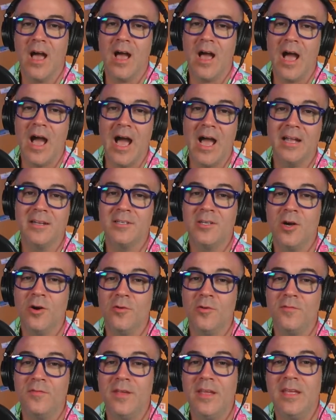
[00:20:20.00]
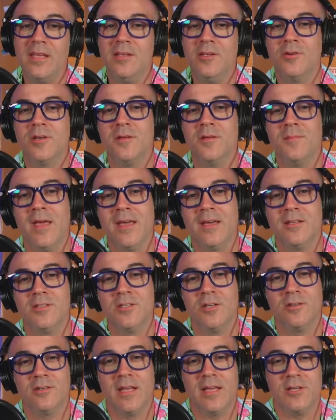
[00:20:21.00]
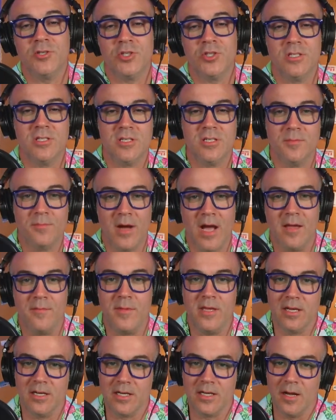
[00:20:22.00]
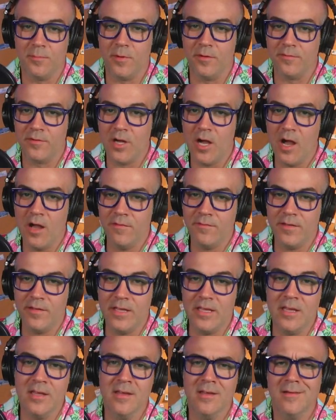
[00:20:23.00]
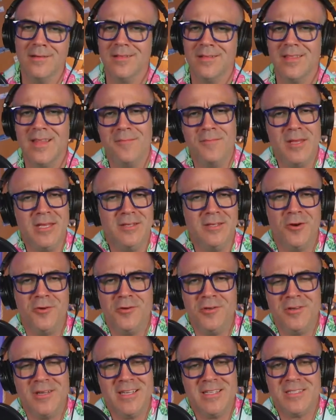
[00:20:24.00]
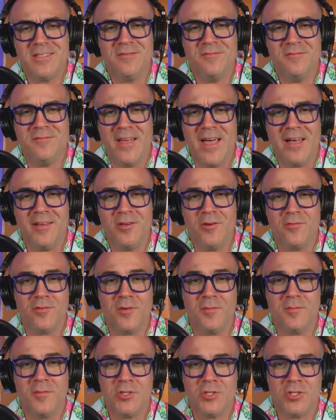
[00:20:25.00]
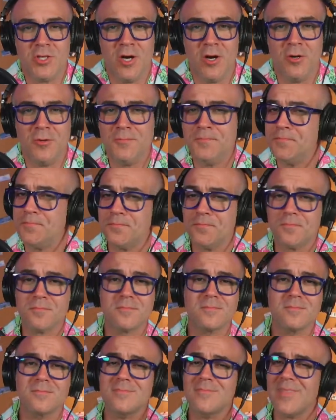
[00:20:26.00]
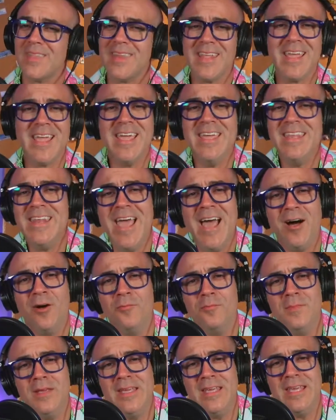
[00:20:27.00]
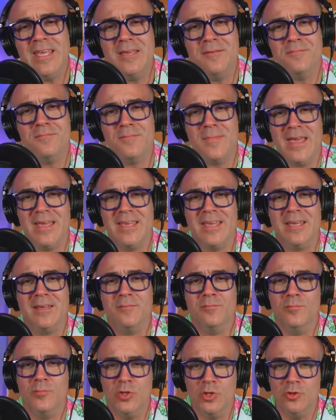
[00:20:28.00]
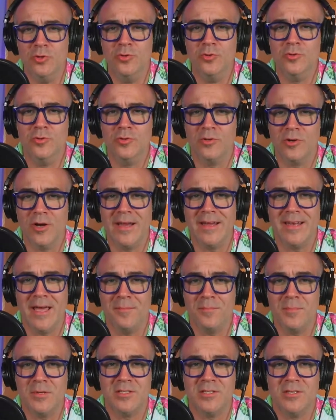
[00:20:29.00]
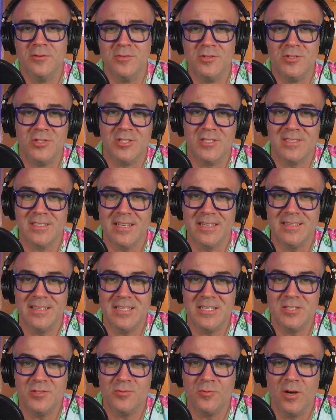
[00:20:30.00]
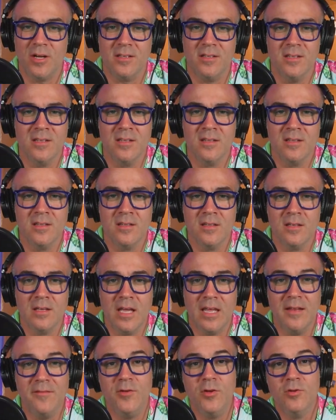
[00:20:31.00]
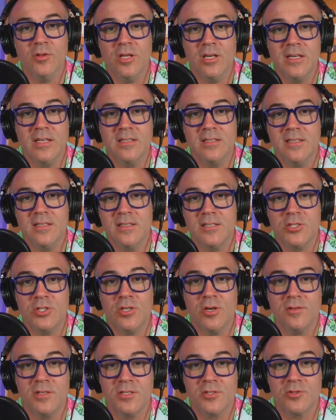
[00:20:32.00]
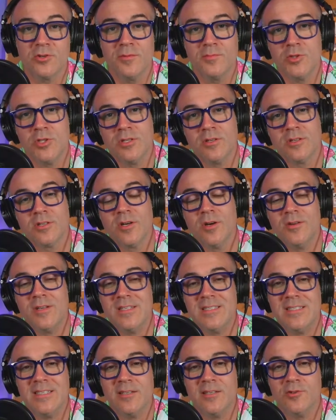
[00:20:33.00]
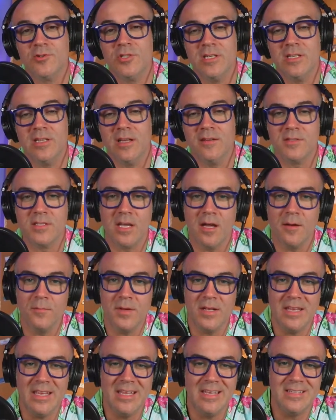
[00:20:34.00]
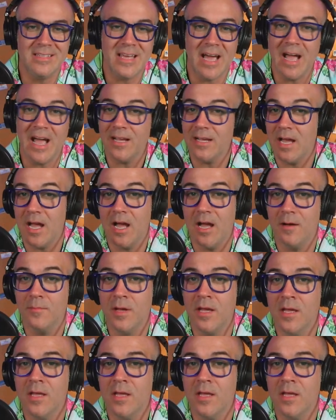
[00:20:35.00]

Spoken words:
On Ko-fi, you can make a donation to buy me a cup of coffee. Let me know you get some value from the show and help me keep making new great episodes just like this one. And if you look into the show description or go to synergylovescompany.com,